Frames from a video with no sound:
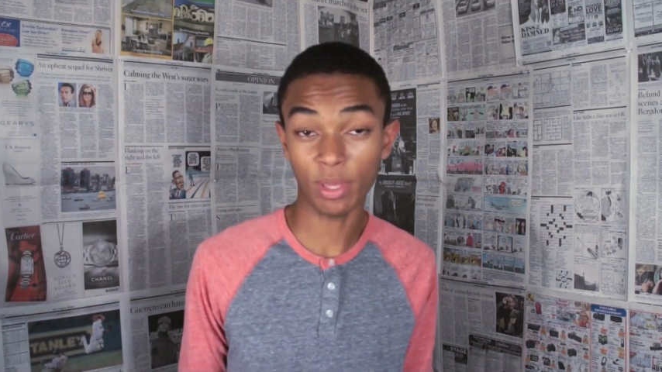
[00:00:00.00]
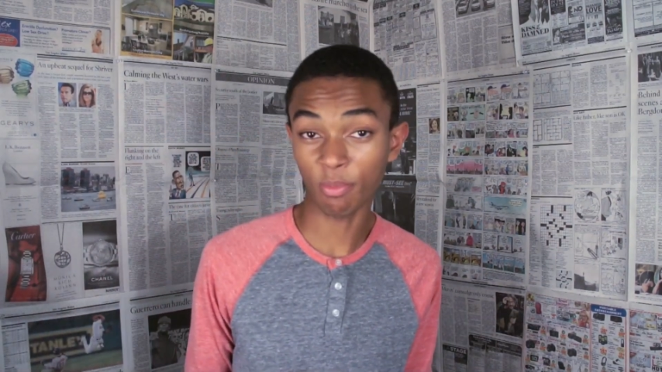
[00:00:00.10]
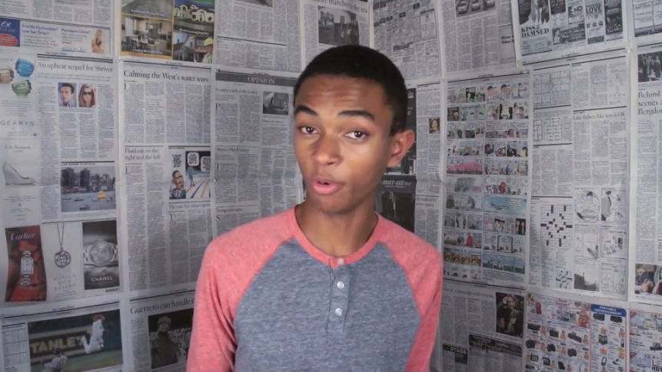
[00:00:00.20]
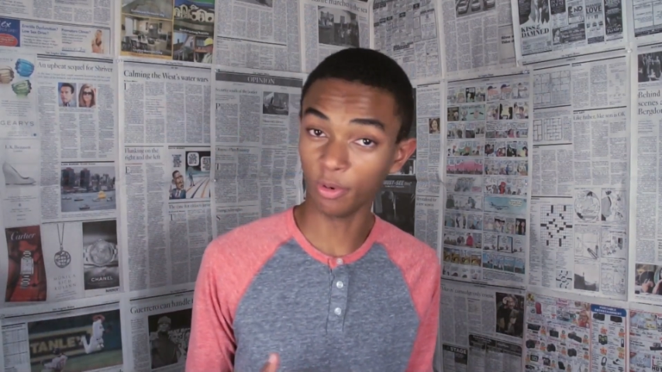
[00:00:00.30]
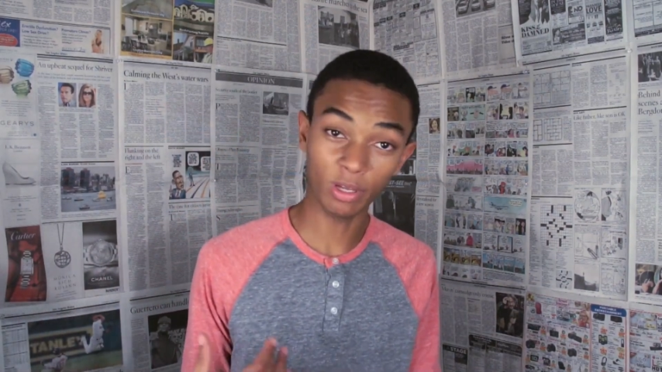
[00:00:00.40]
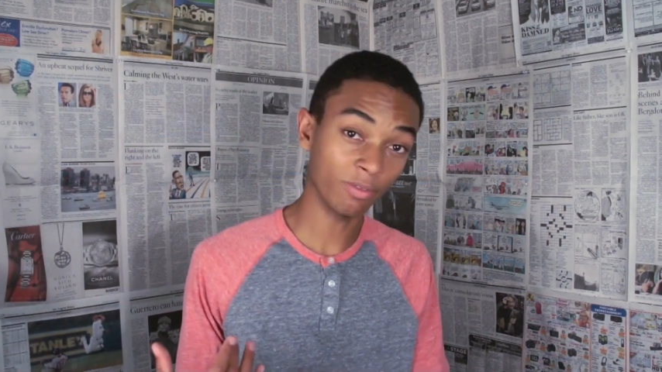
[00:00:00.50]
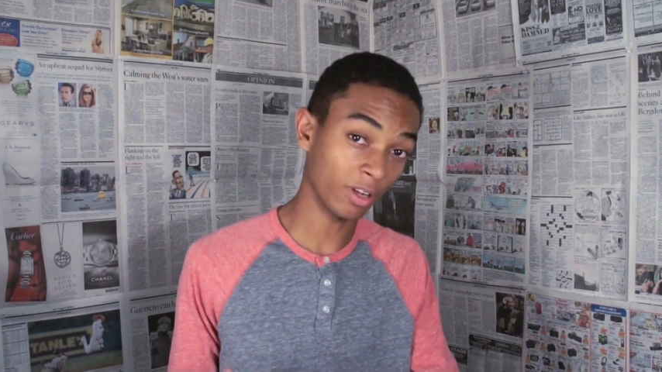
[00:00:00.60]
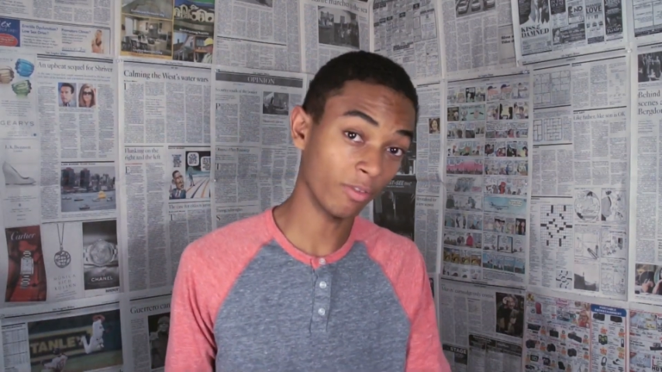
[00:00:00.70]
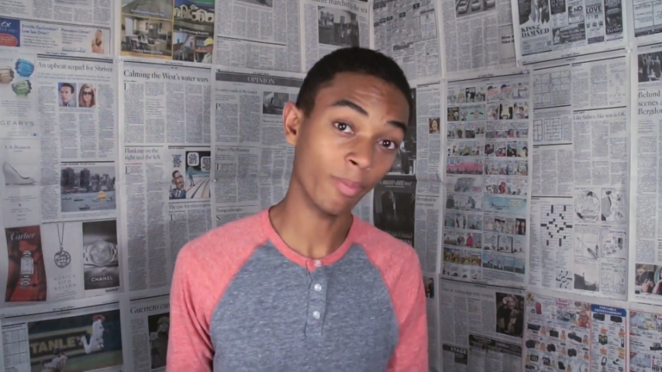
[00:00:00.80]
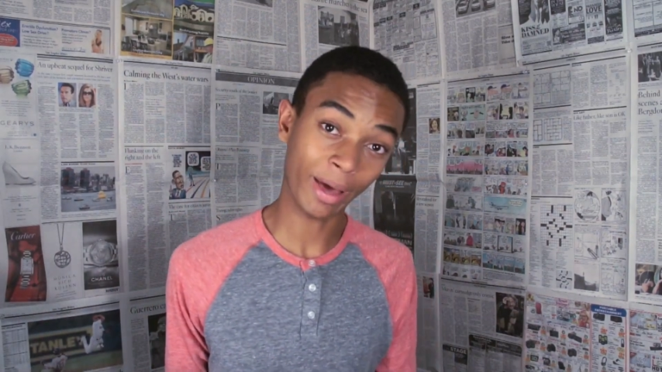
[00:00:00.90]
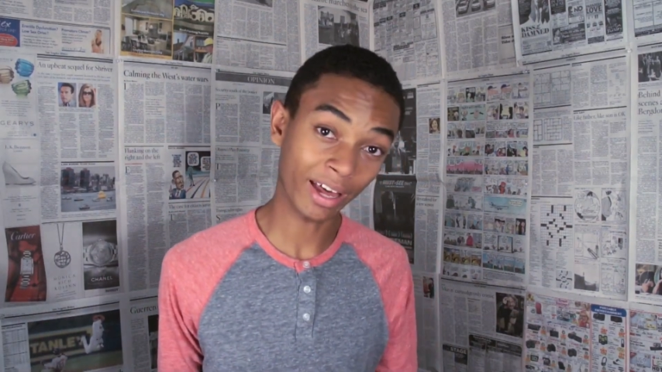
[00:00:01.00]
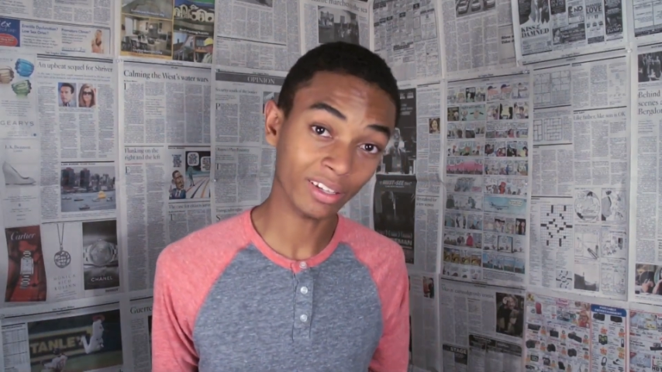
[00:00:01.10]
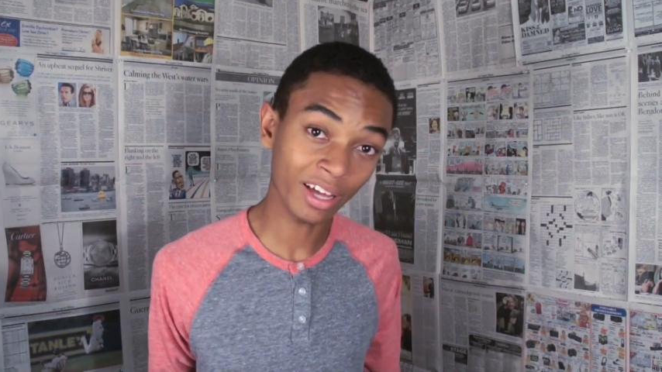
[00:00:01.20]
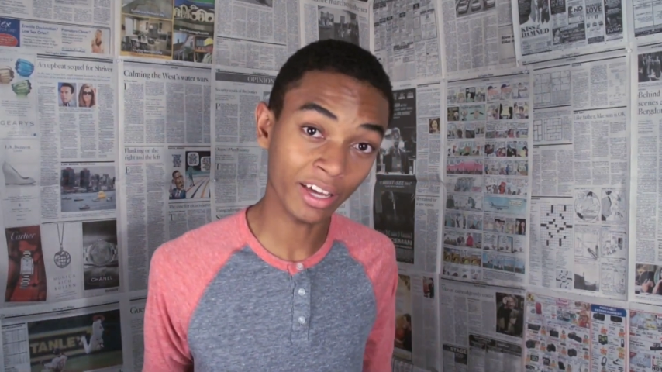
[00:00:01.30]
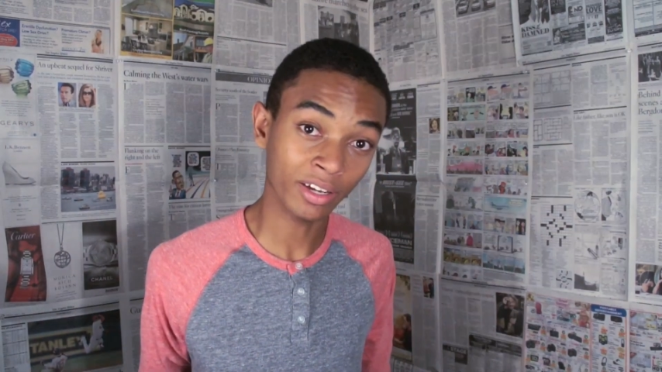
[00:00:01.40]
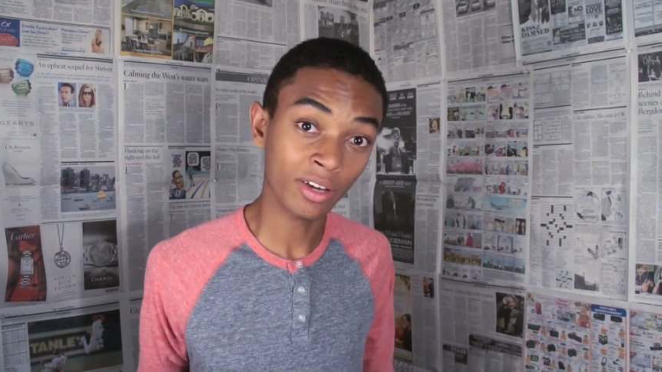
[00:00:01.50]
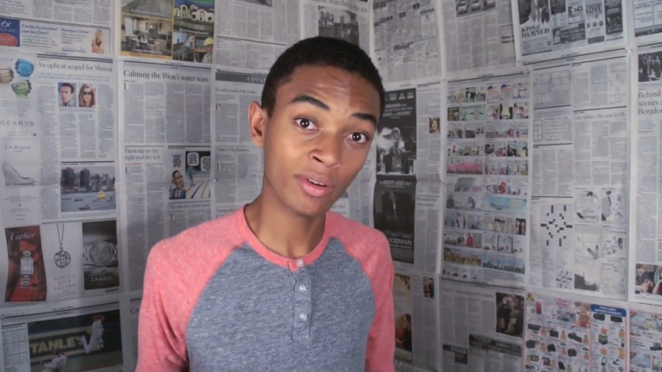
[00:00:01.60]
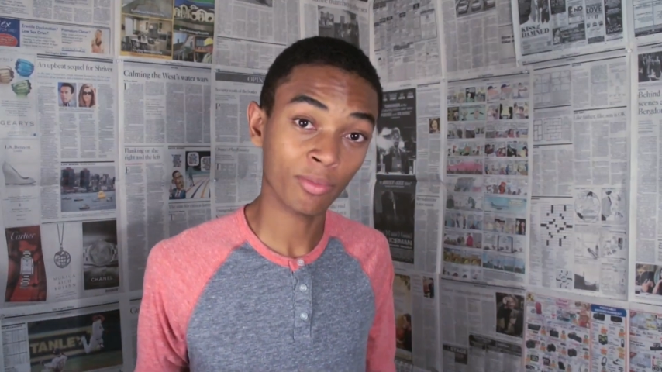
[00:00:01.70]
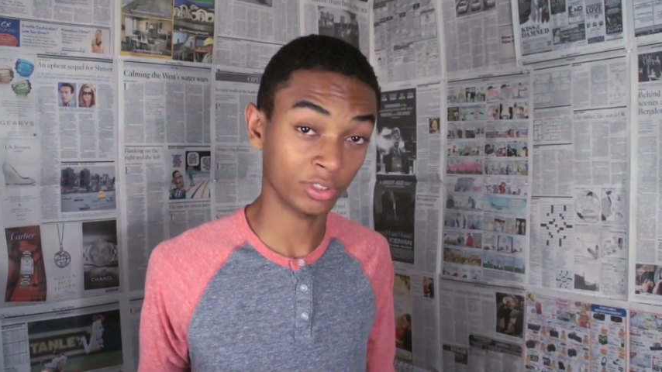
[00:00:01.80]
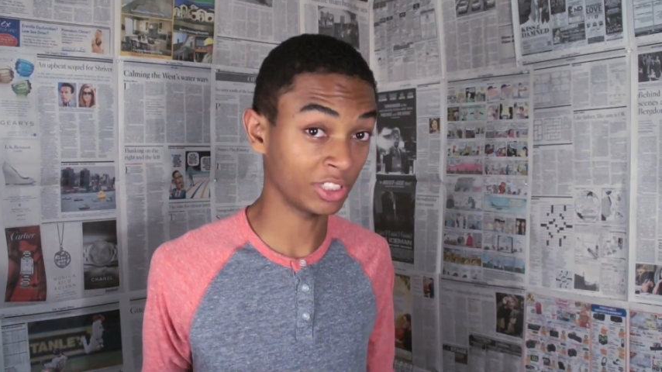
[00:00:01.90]
people who give love a bad light,
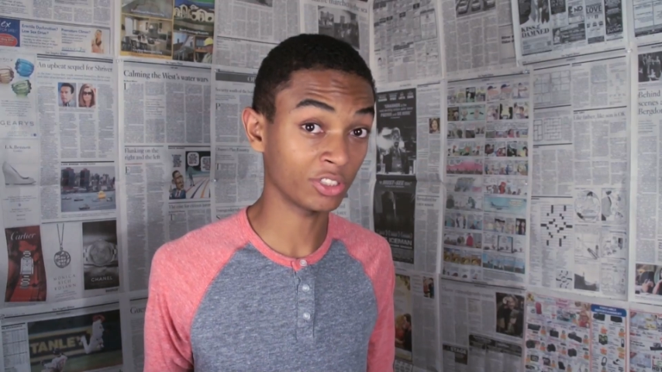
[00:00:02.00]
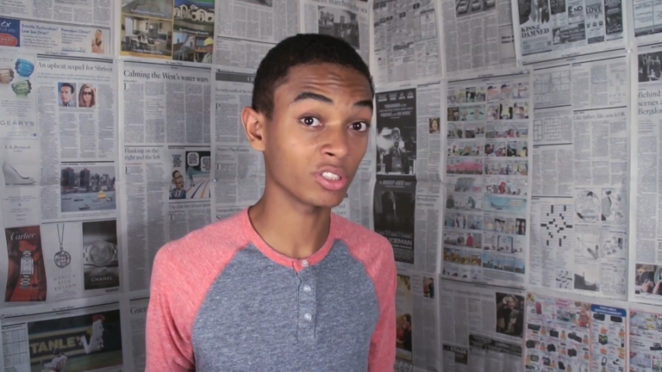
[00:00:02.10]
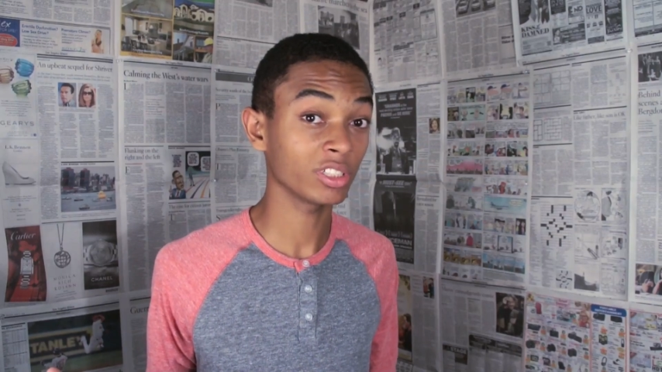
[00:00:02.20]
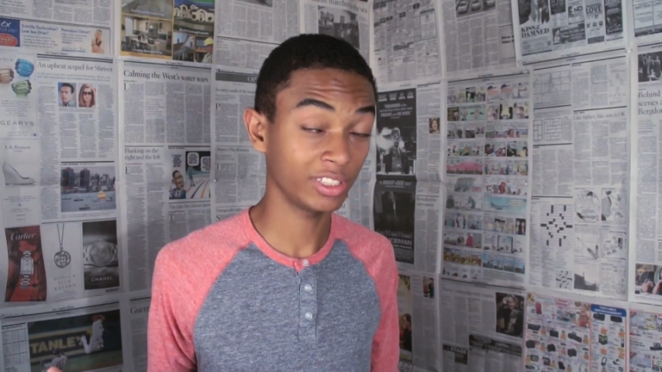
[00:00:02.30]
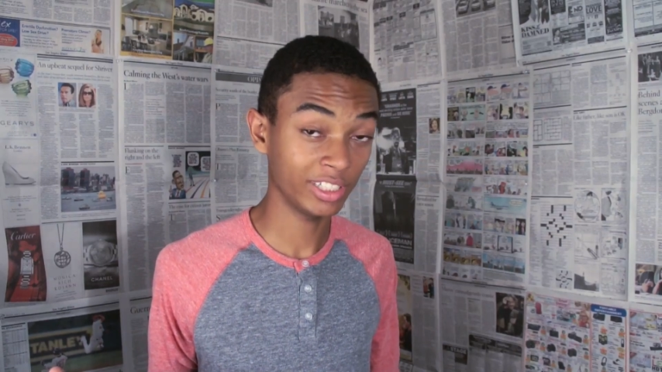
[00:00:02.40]
particularly